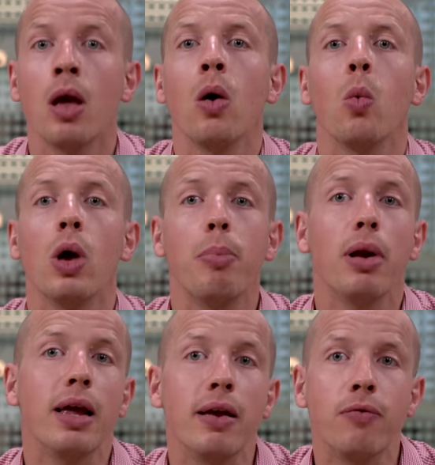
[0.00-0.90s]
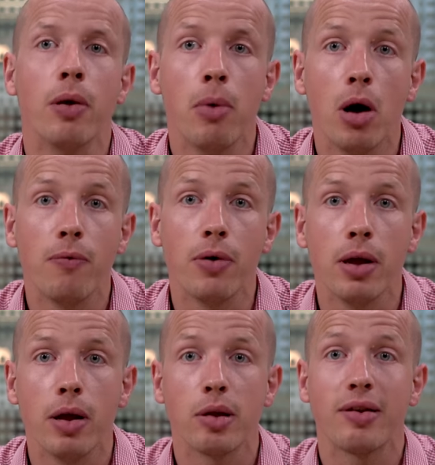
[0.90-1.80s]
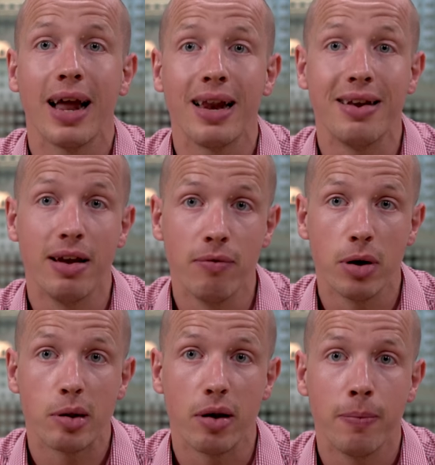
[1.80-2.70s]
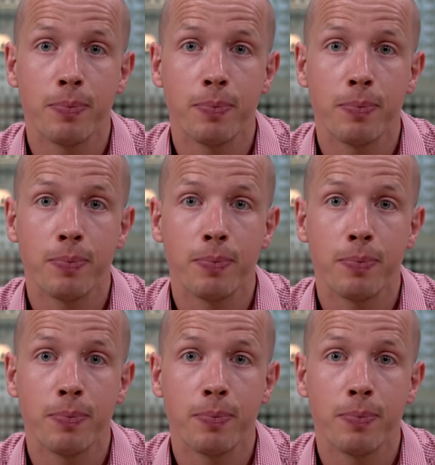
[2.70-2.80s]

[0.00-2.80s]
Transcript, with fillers: We believe that Murphy is a talented investor